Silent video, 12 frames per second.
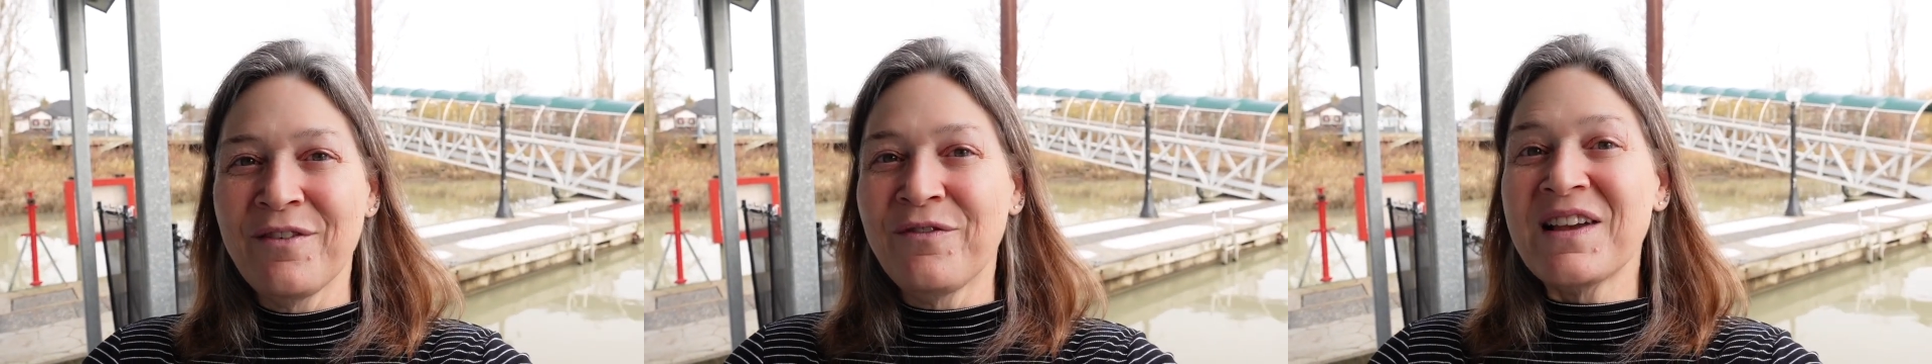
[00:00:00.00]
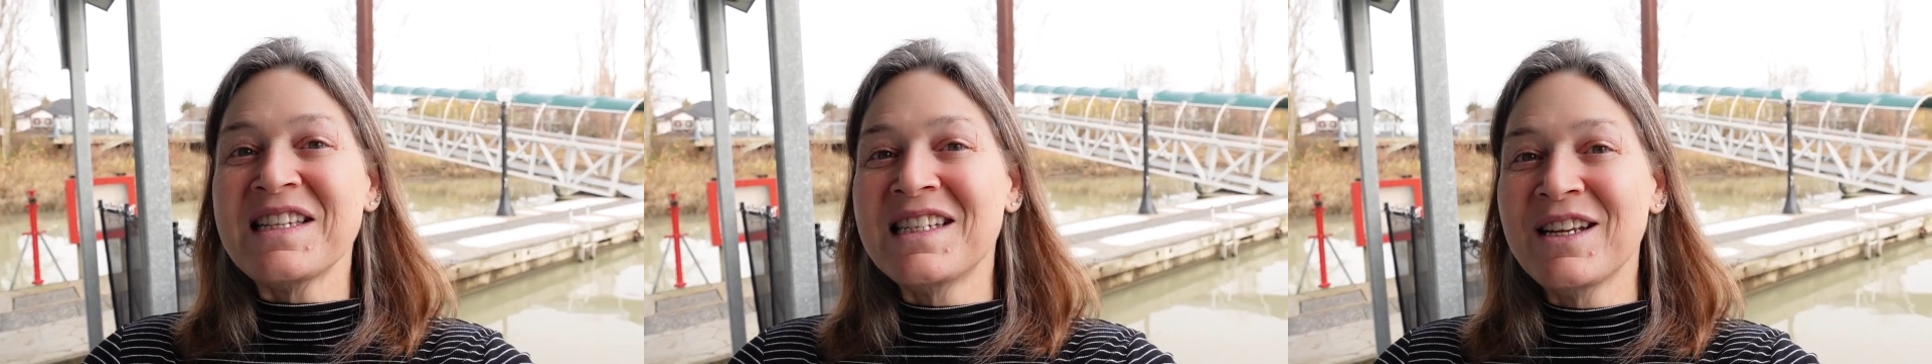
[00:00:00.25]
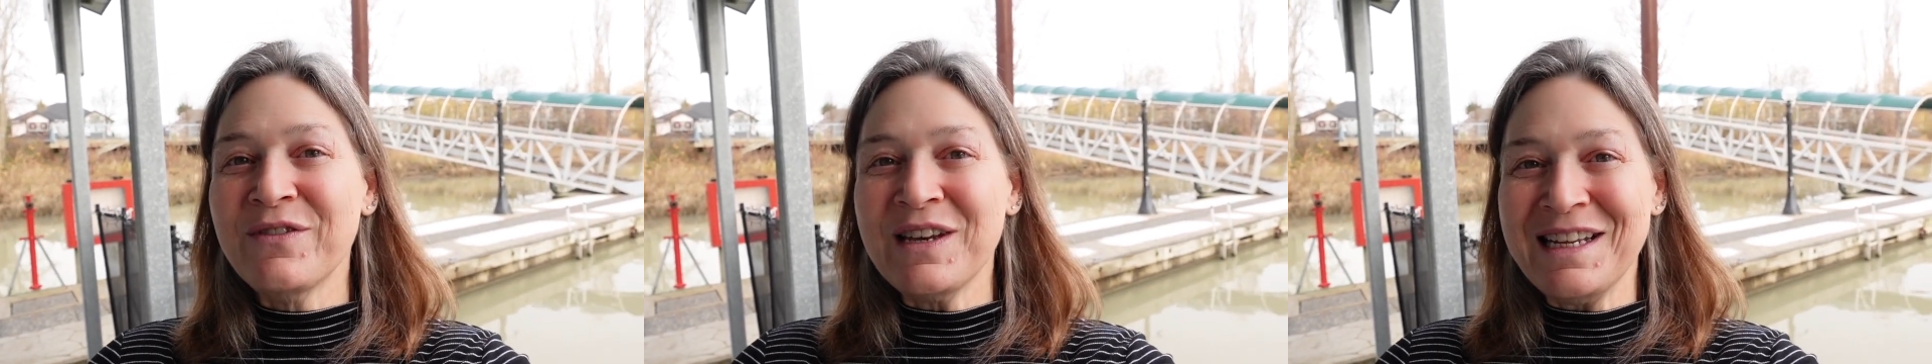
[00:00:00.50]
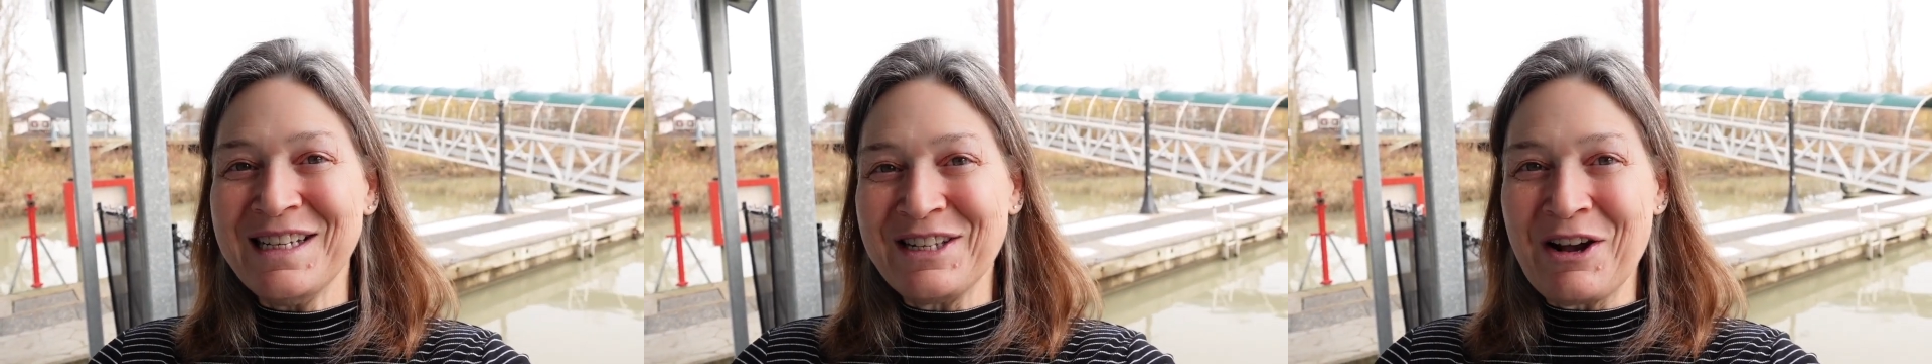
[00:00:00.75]

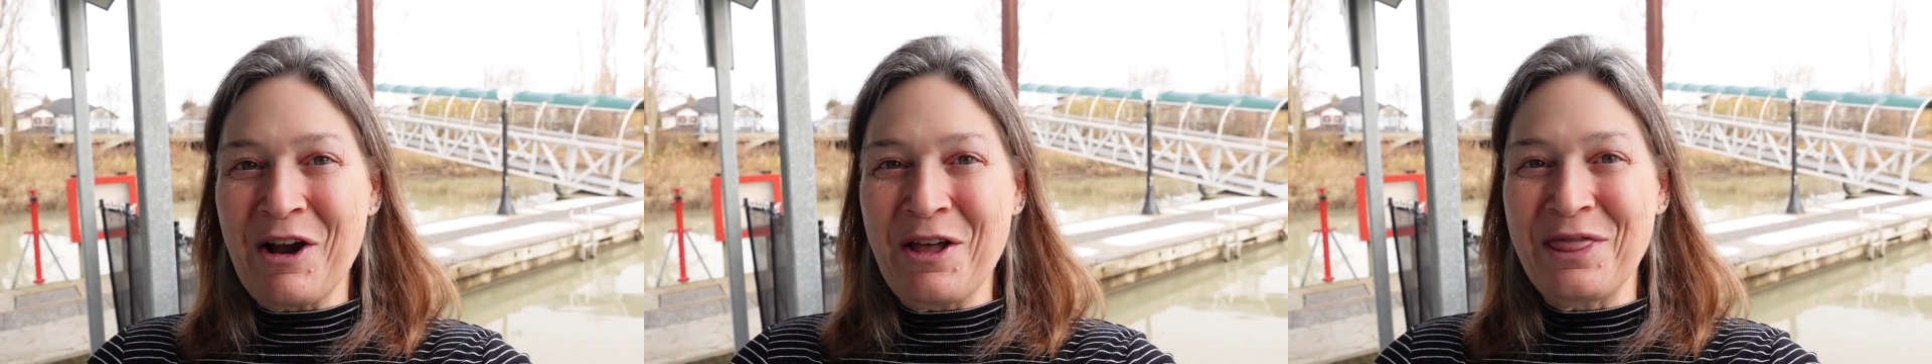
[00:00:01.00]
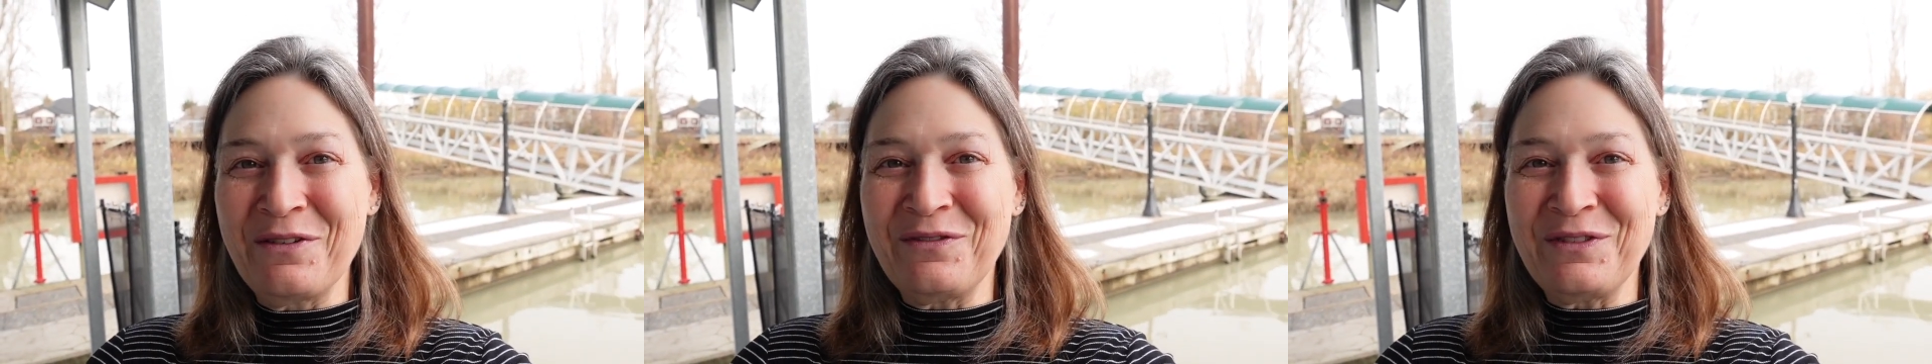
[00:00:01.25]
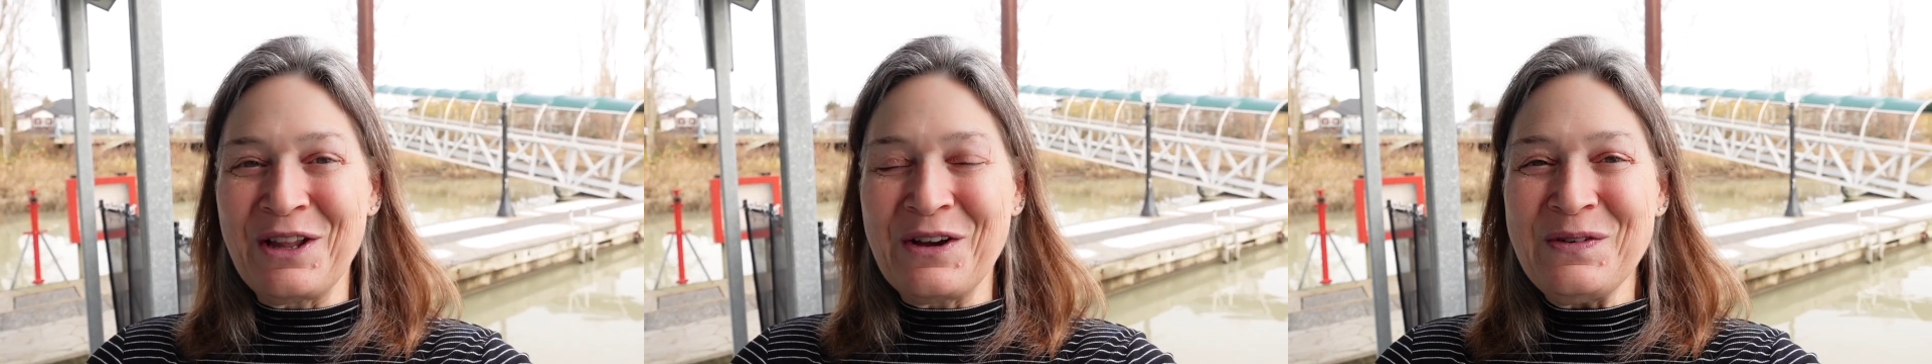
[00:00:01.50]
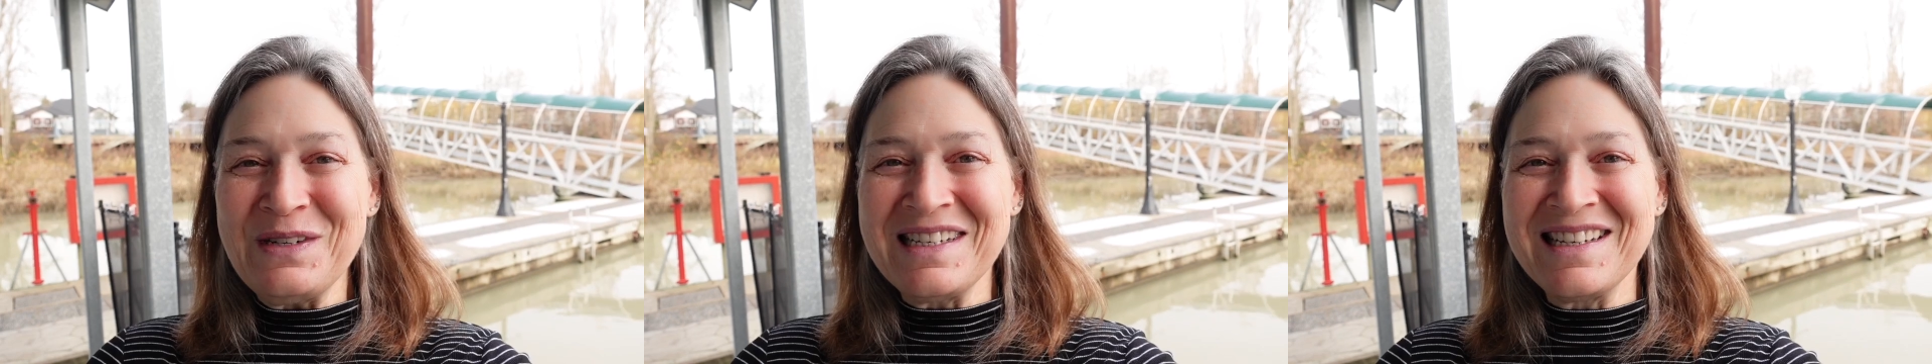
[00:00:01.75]
Festivities on the
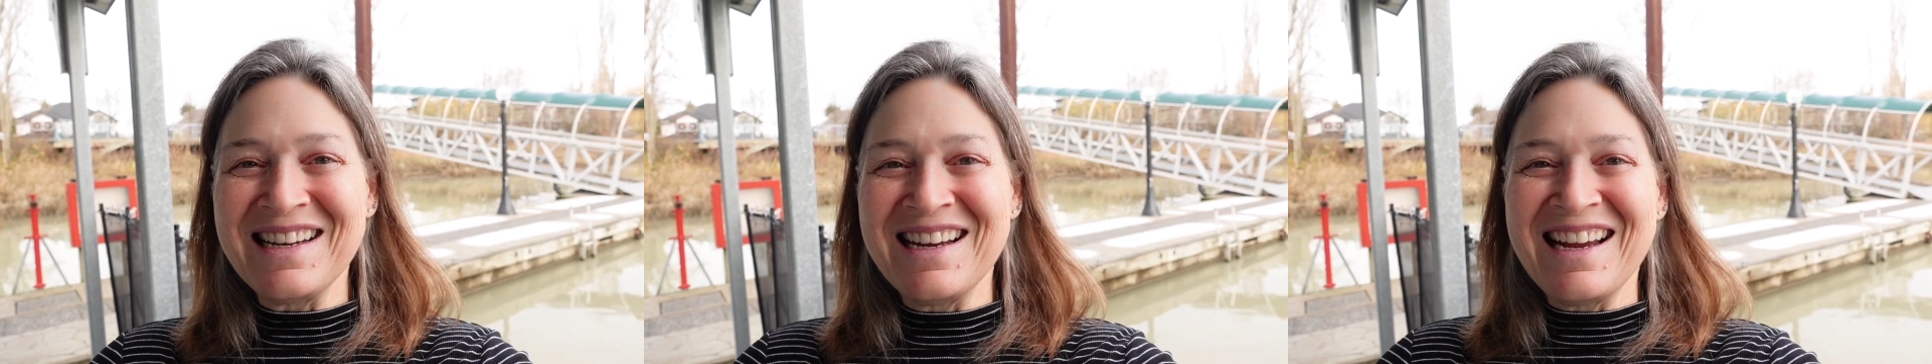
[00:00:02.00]
Float